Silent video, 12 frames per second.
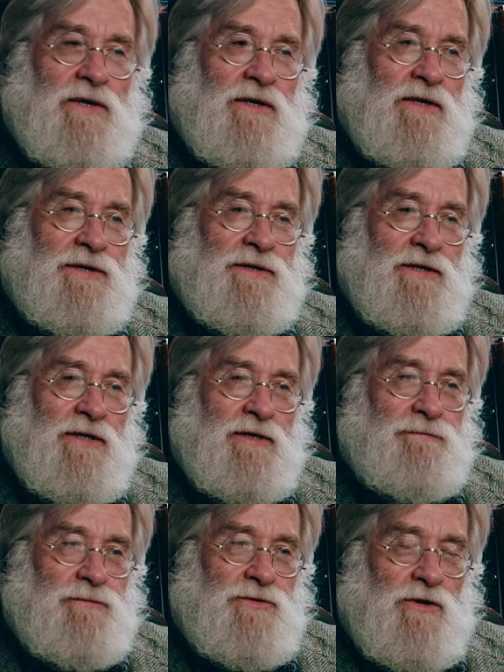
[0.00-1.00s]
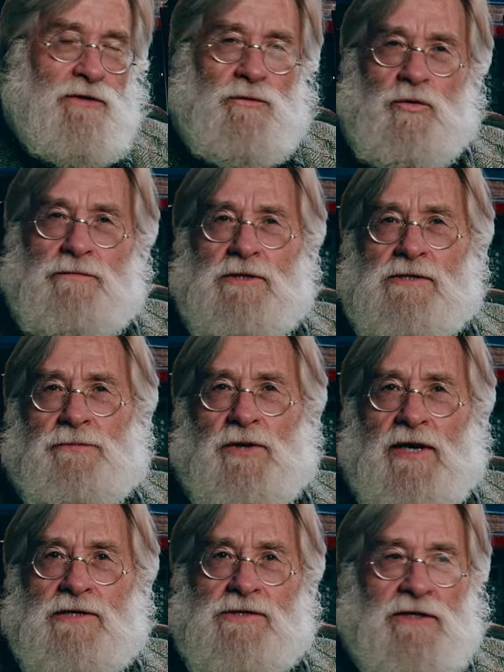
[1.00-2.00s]
and um, so it wouldn't be
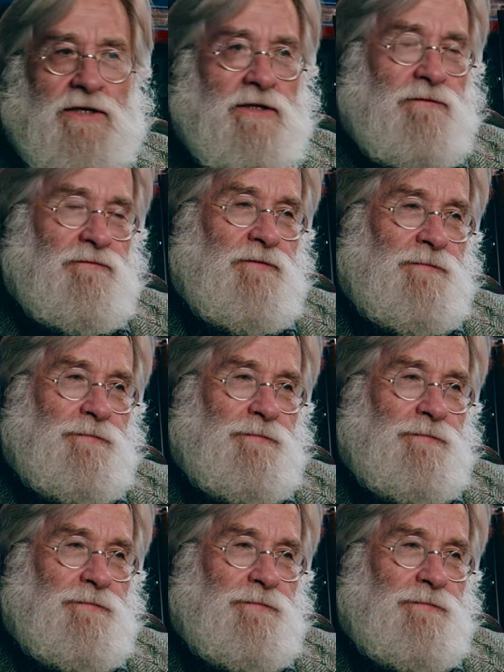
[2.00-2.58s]
surprising if